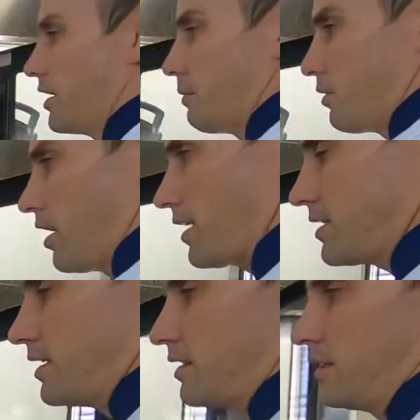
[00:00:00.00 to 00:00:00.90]
our product
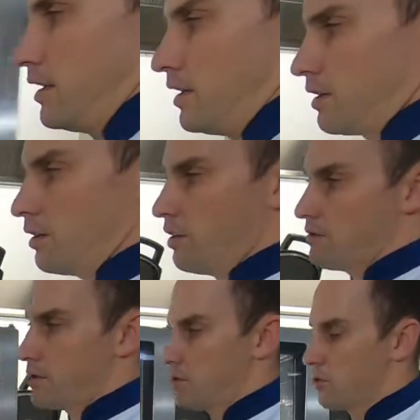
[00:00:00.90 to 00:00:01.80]
in,
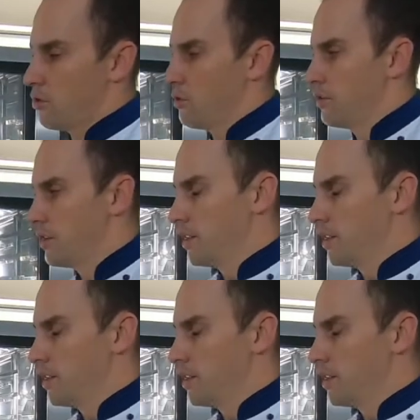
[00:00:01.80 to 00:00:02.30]
close the door,